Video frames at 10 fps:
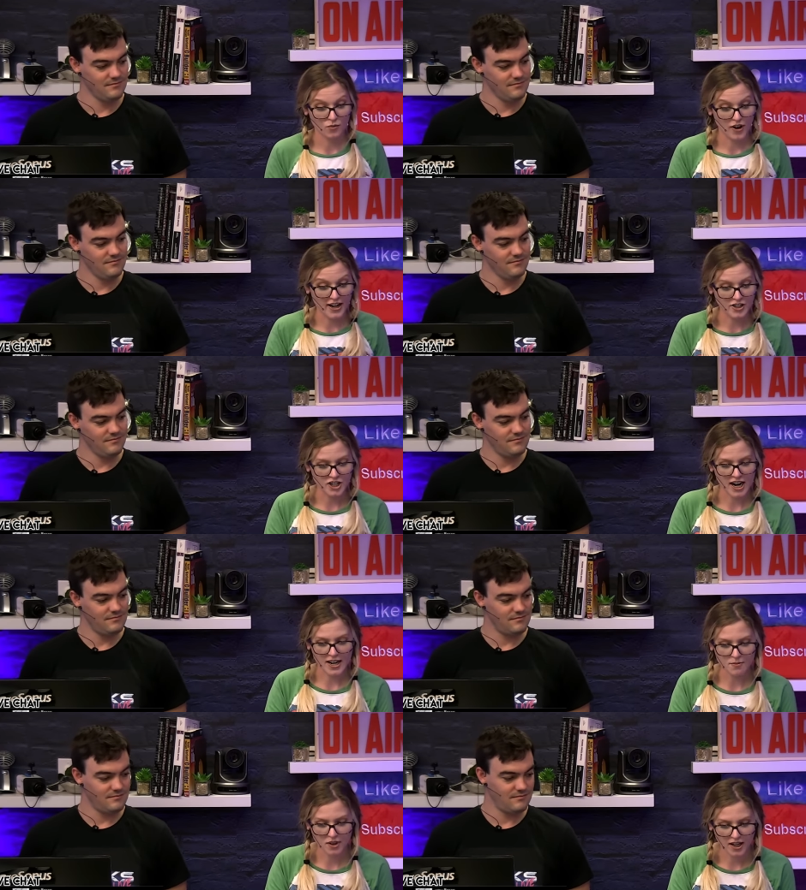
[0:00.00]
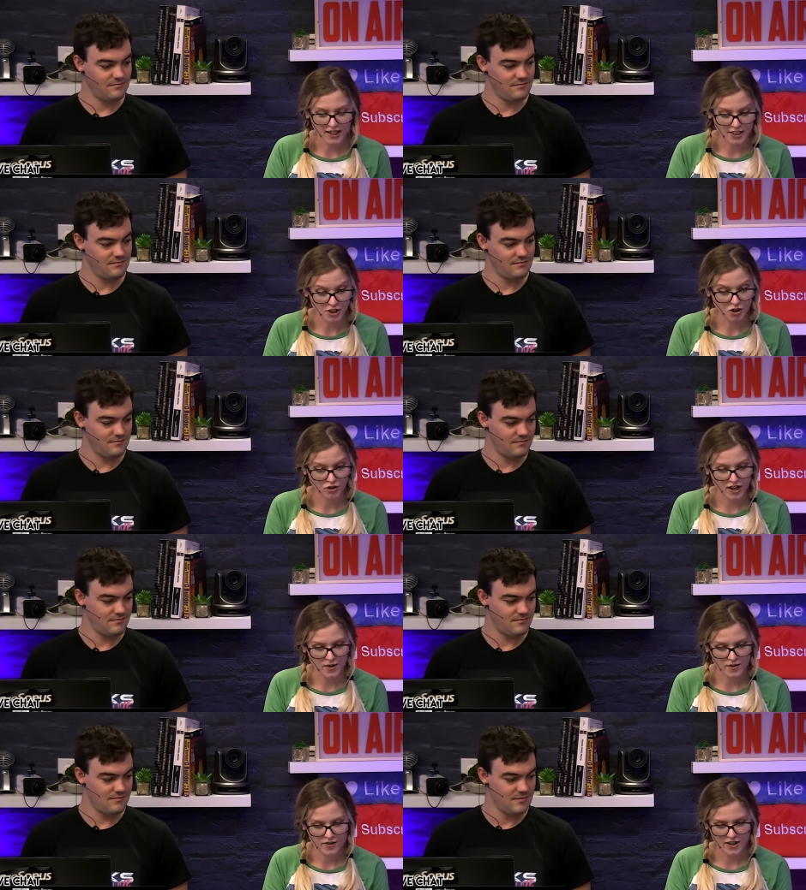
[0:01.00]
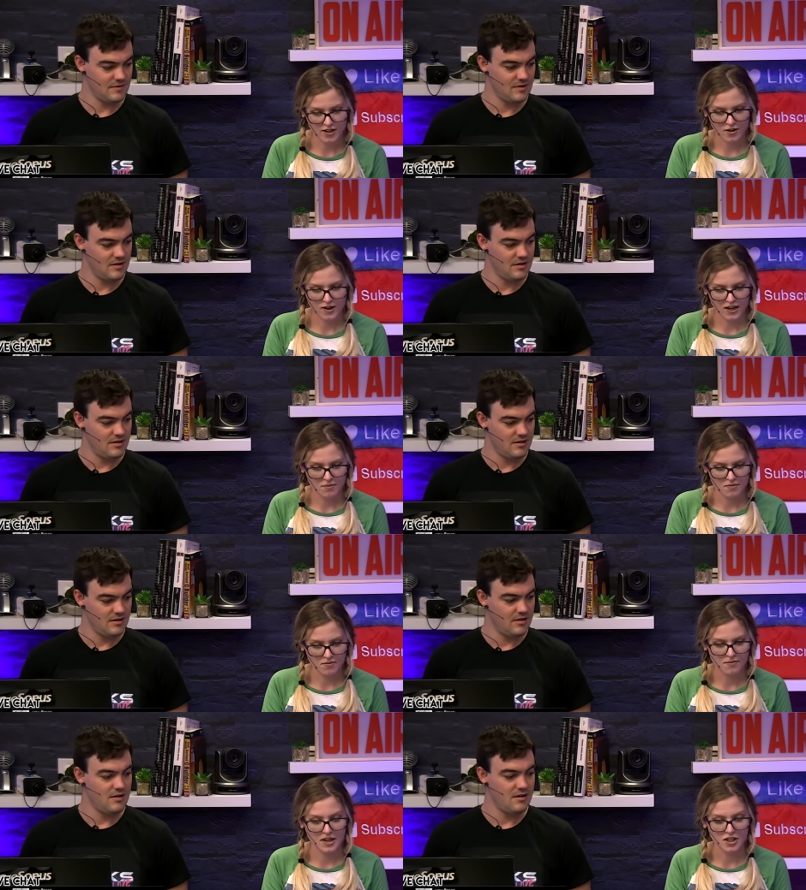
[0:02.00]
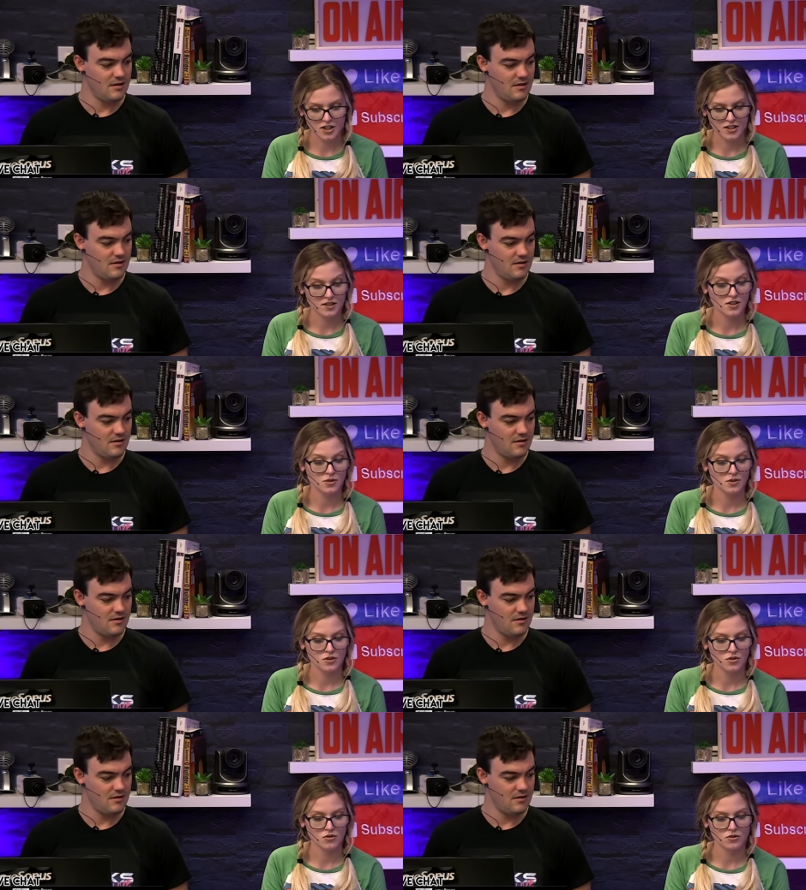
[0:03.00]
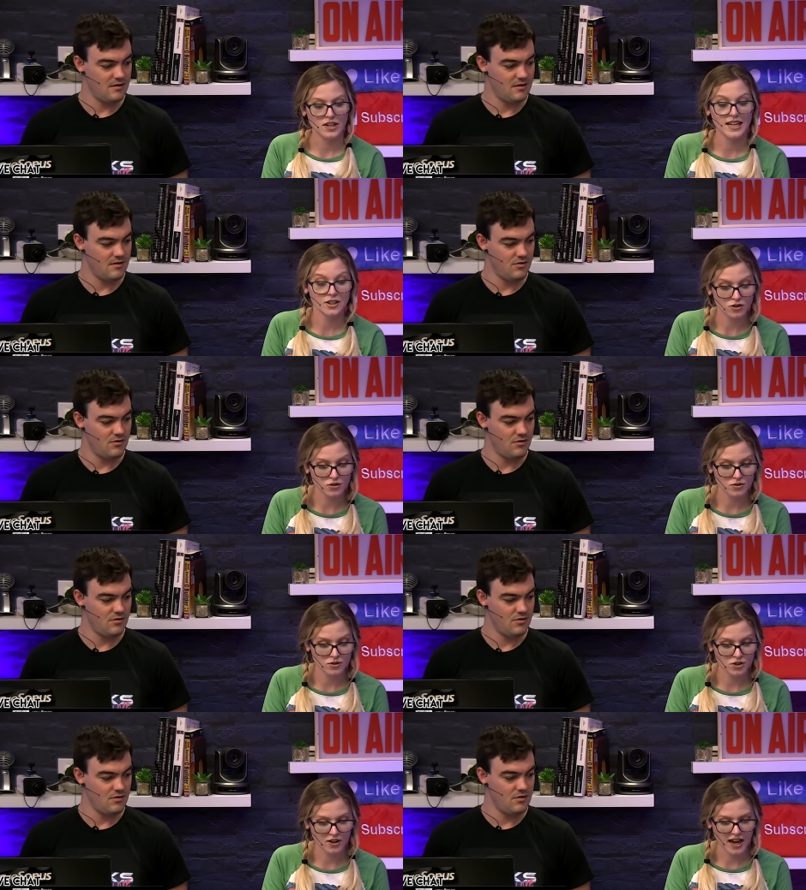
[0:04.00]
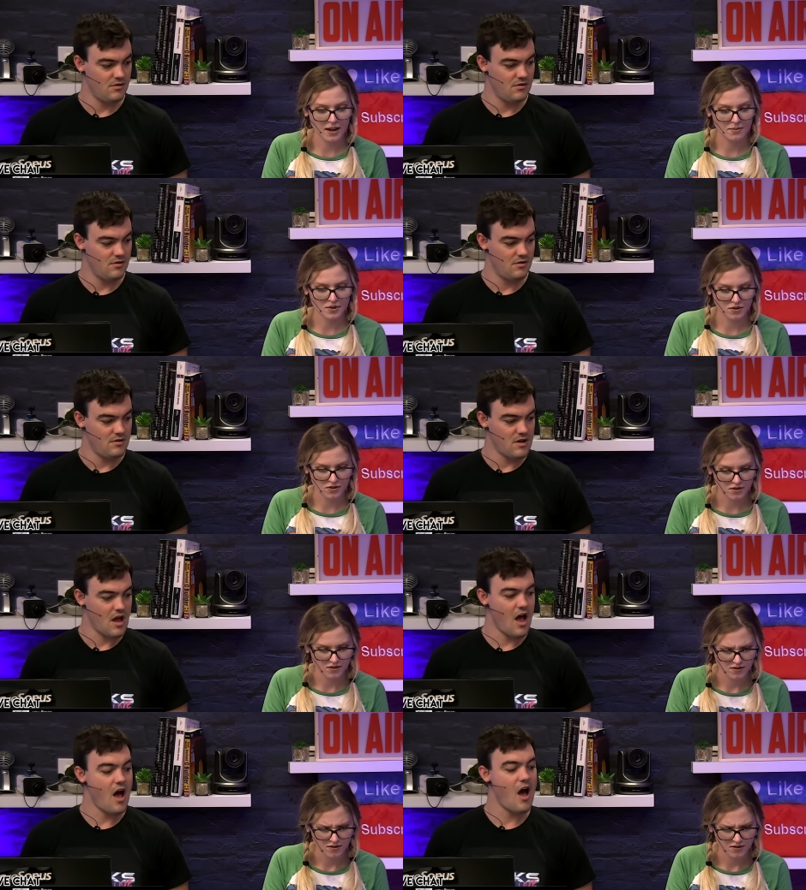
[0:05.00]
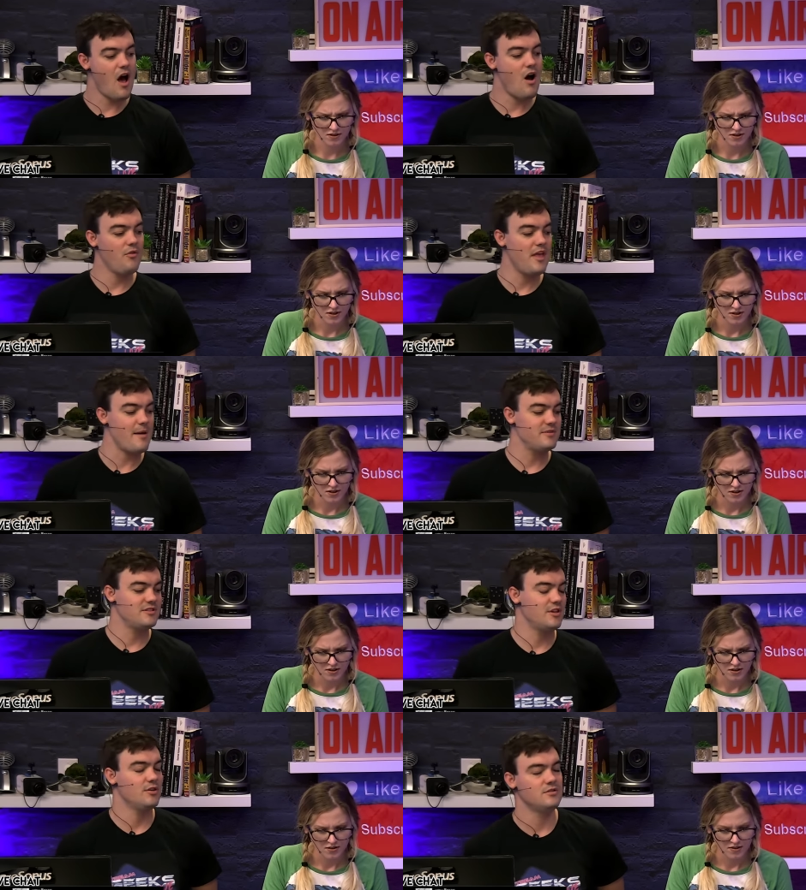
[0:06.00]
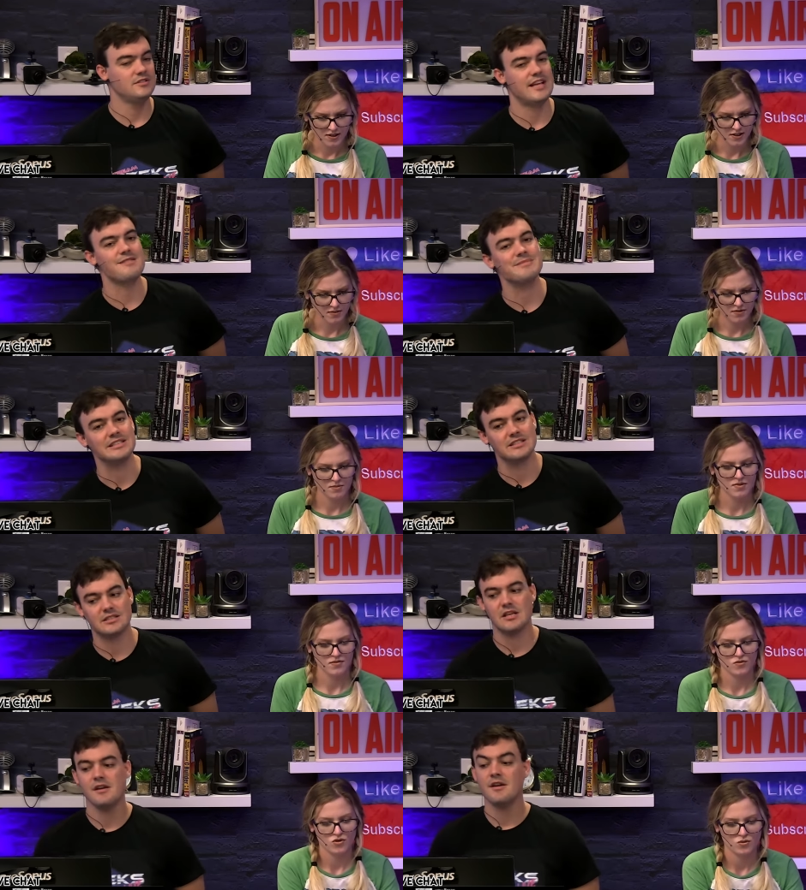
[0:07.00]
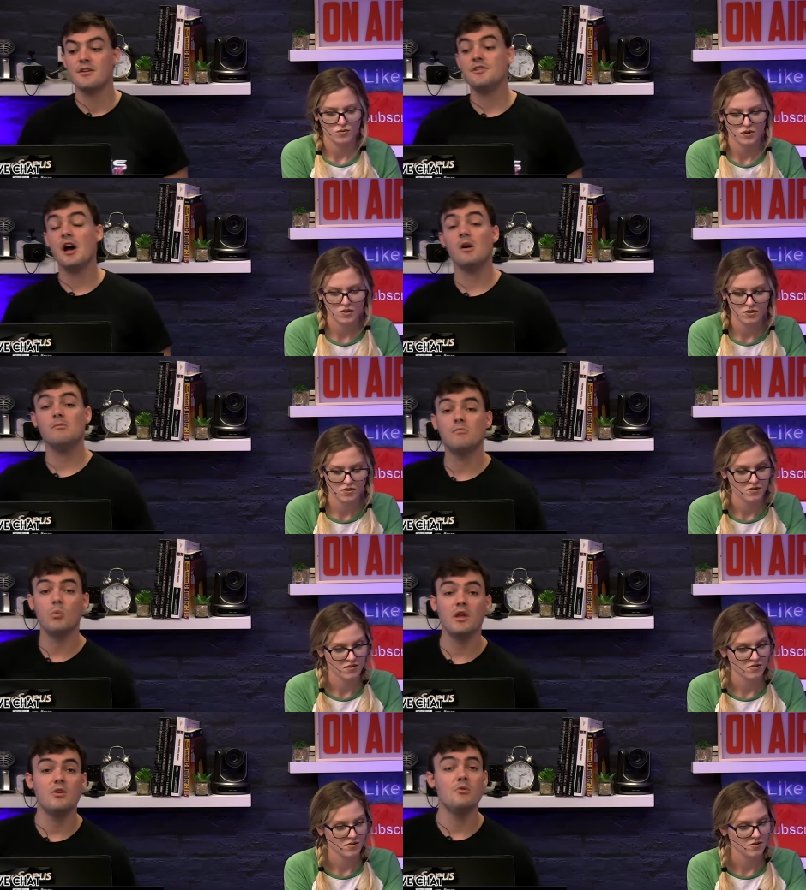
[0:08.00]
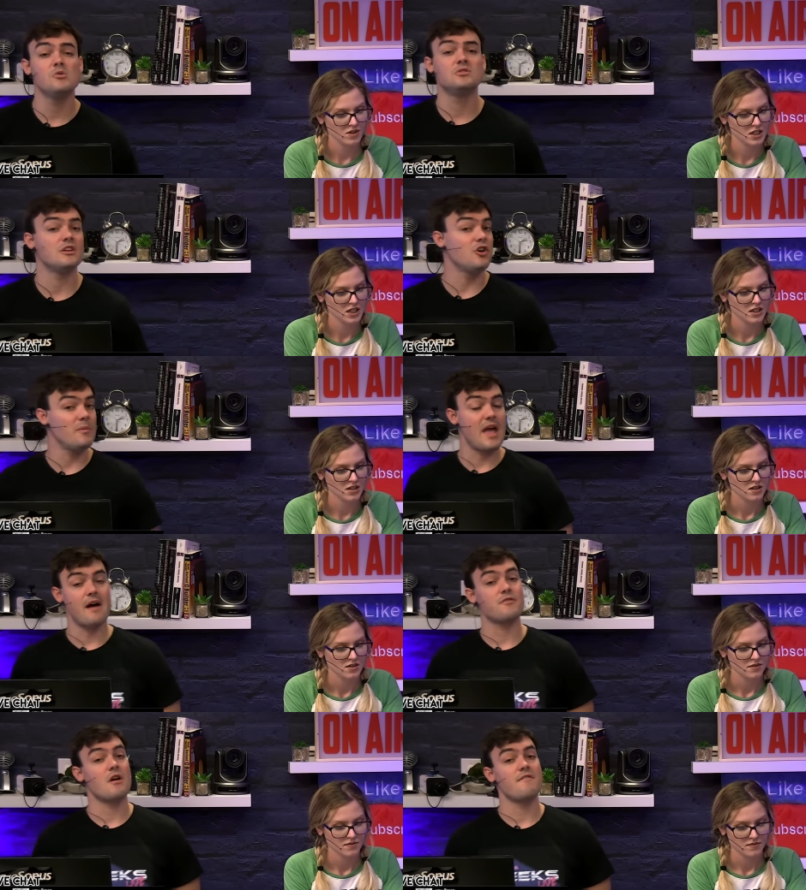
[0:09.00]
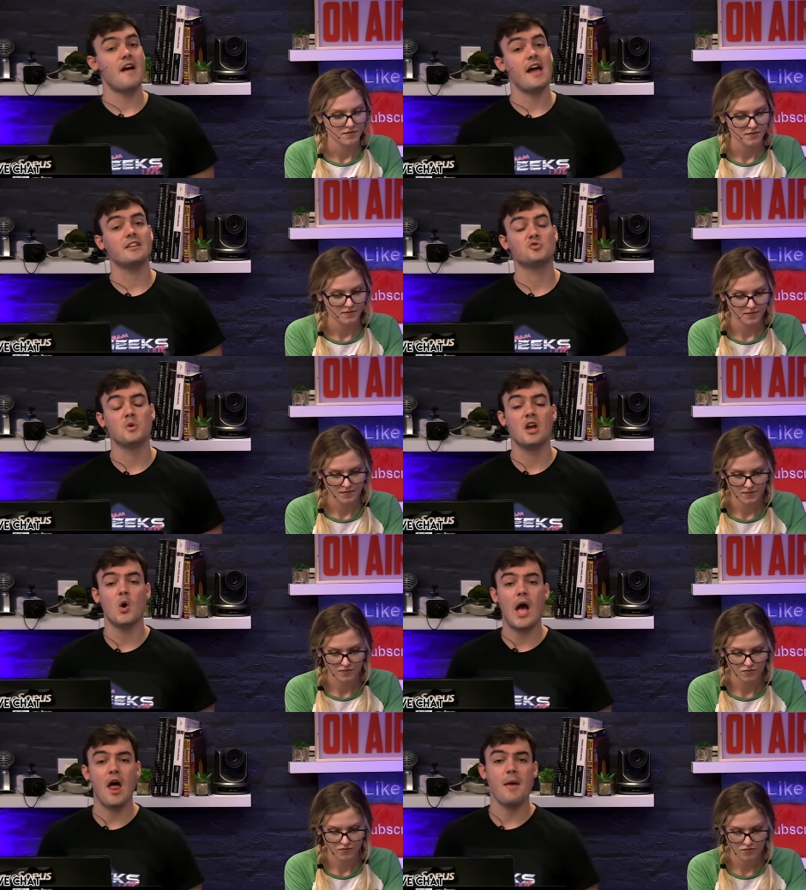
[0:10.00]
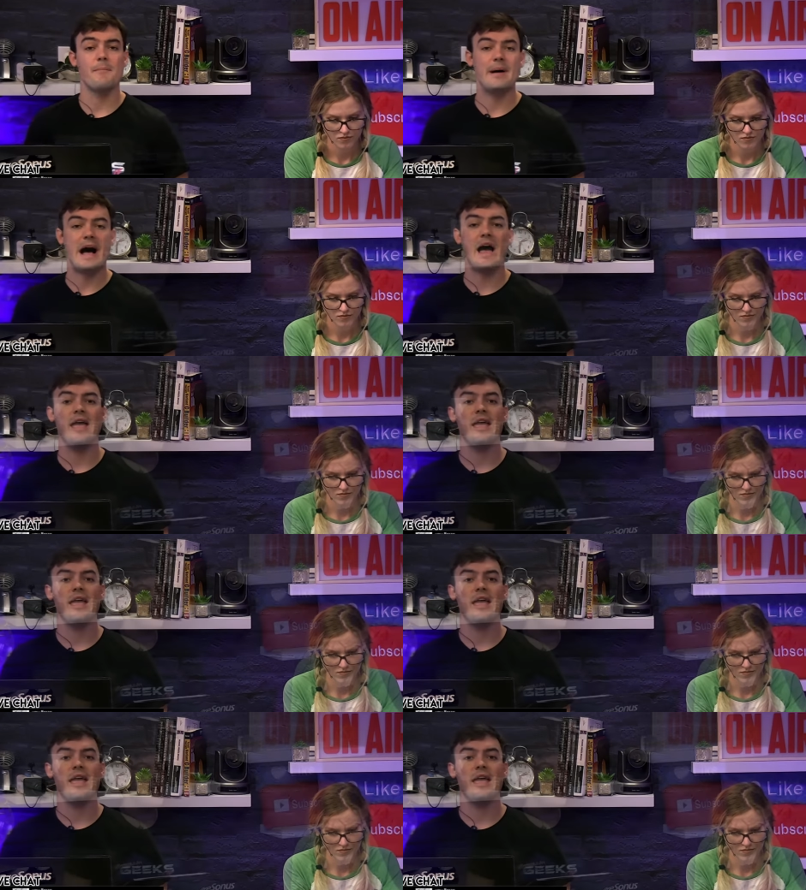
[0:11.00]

Speaker 1: the Red Giant plugins to create your video animations to in- introduce your capsules?"
Speaker 2: Oh, the episode segments. No, we use Adobe After Effects. We go out and buy